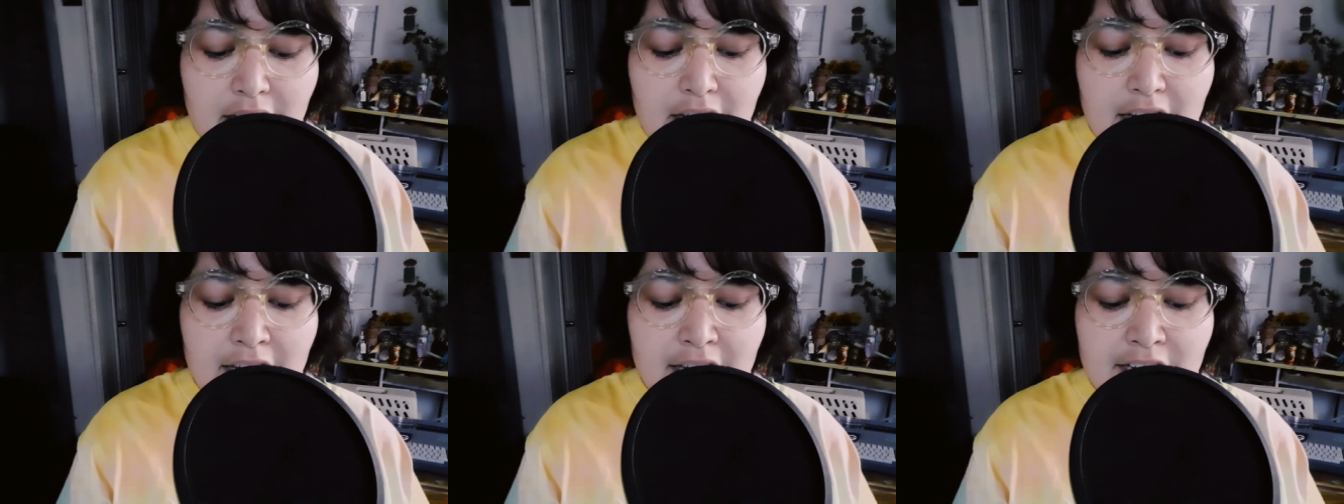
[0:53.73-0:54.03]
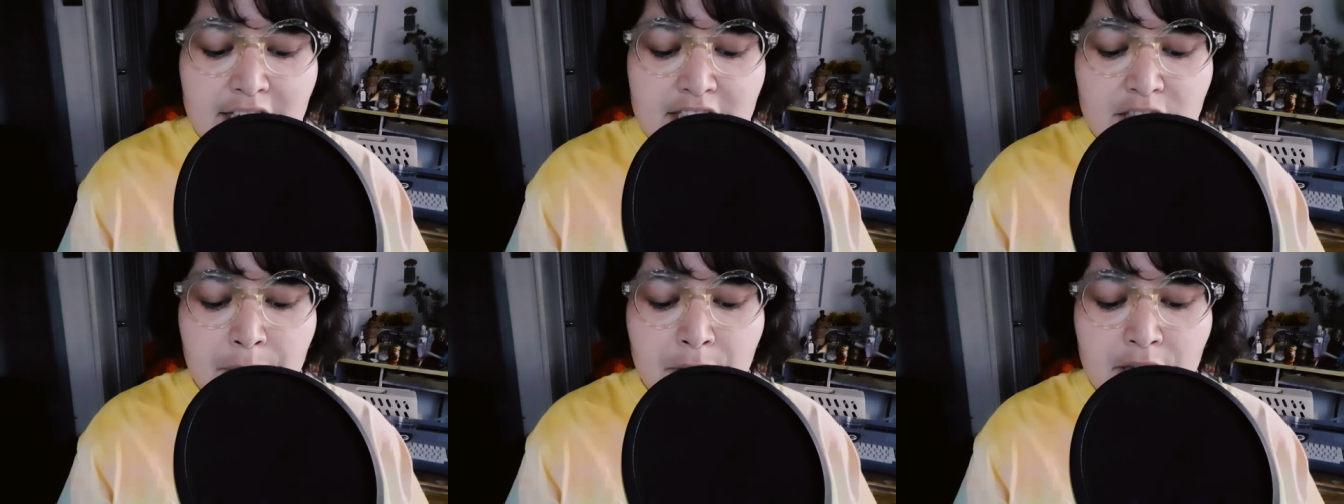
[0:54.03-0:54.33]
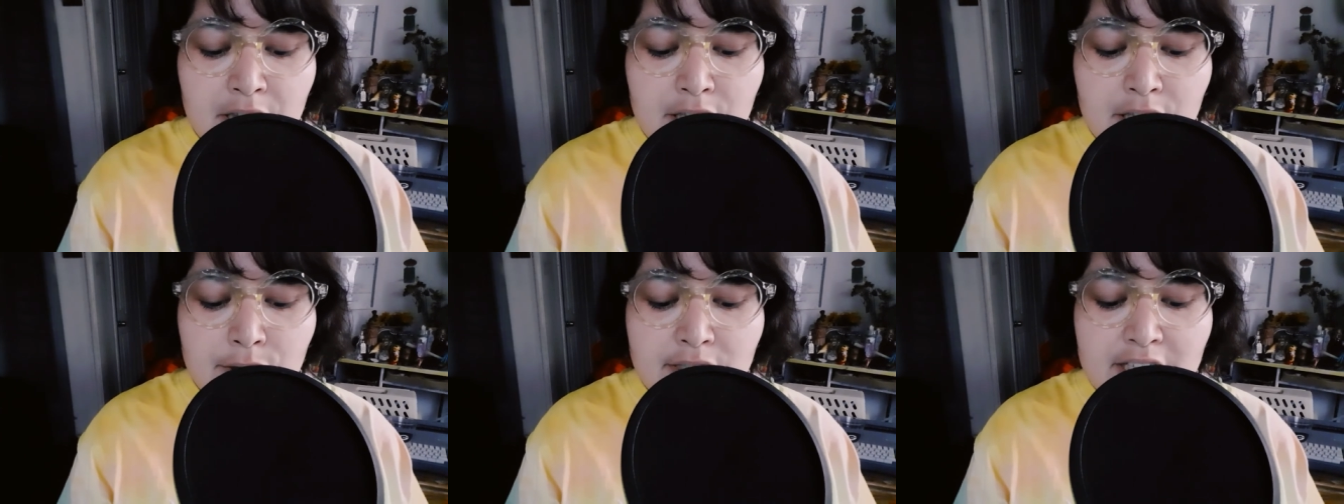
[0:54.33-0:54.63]
and its
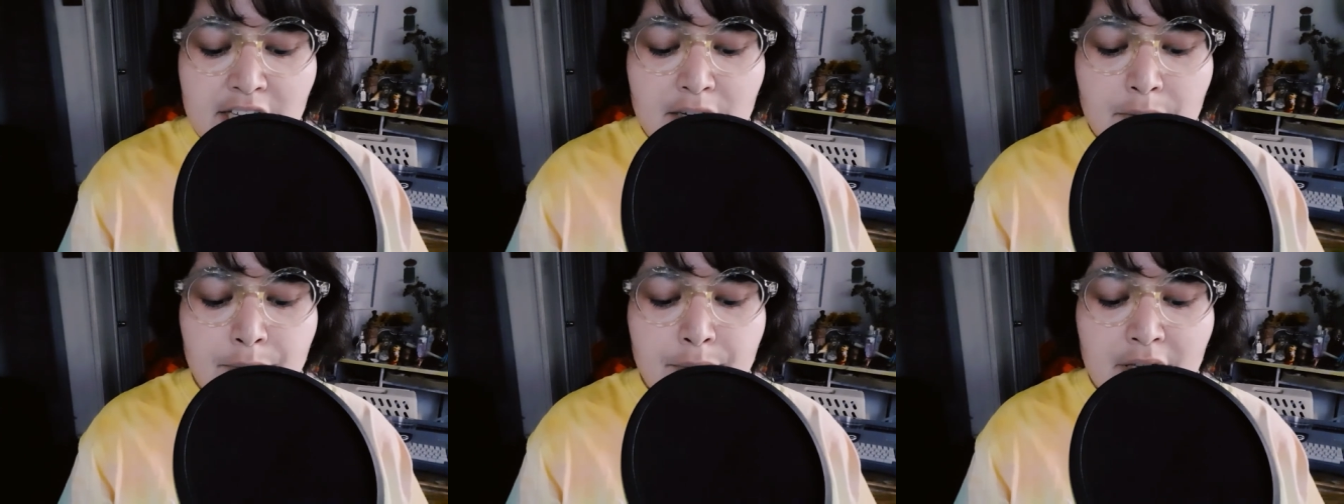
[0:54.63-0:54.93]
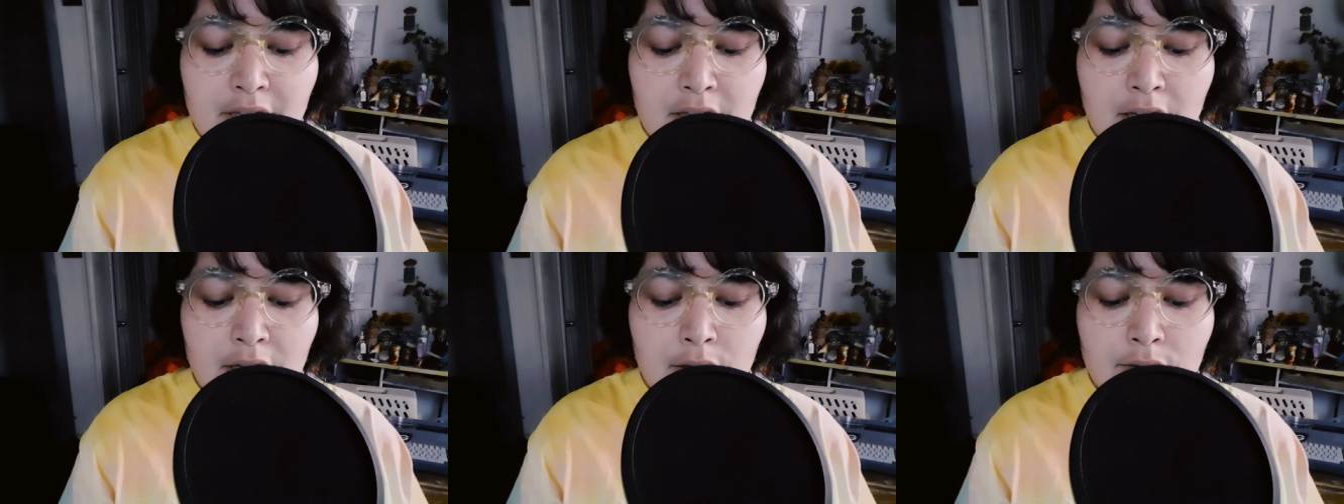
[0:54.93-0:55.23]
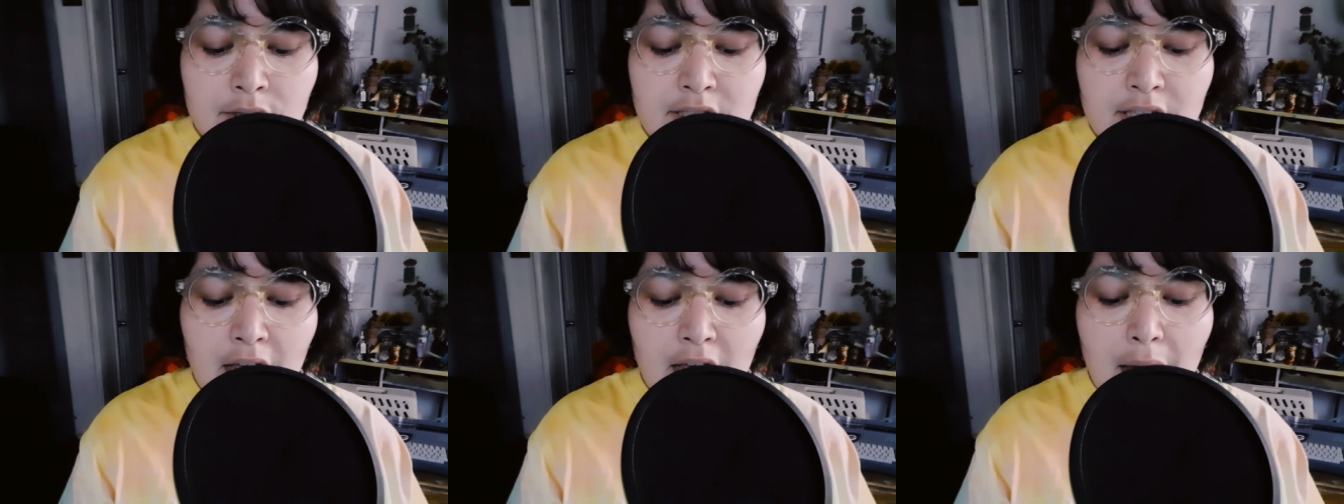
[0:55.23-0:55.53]
pellucid
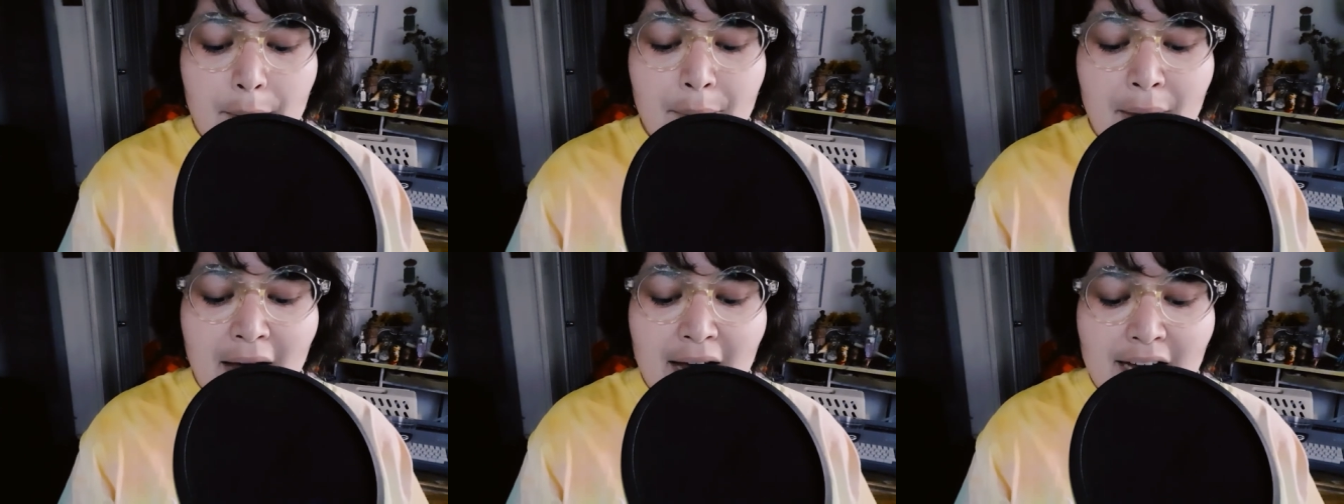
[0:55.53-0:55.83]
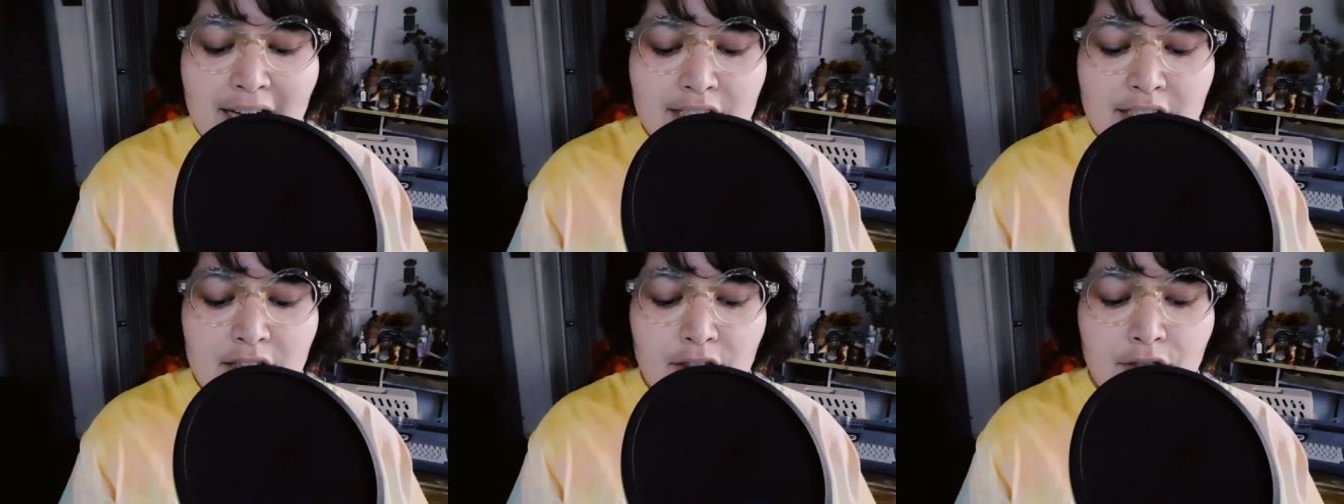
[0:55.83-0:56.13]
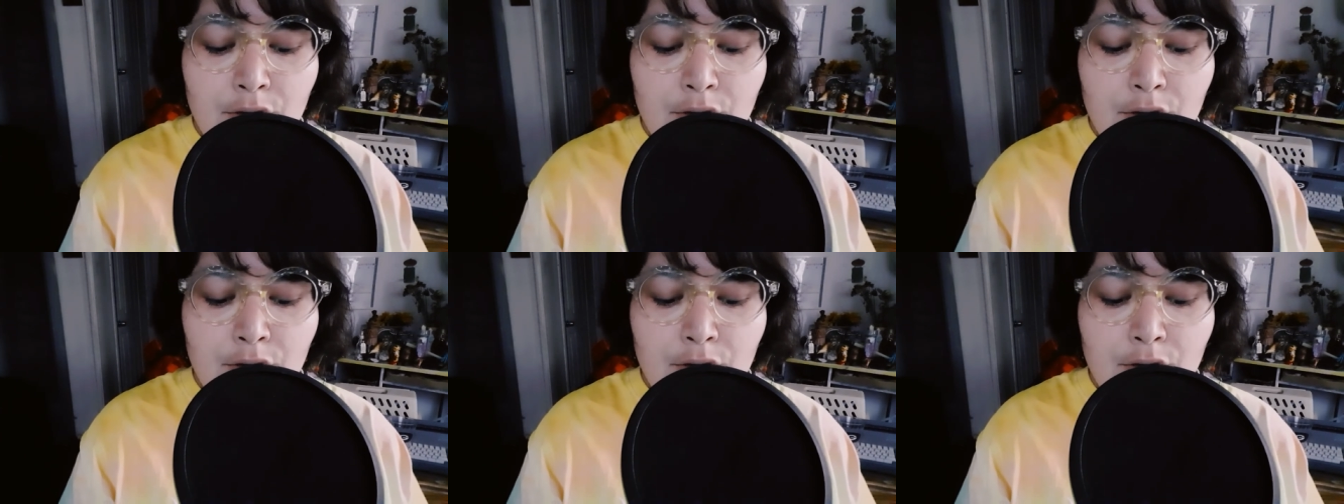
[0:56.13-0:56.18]
billows passed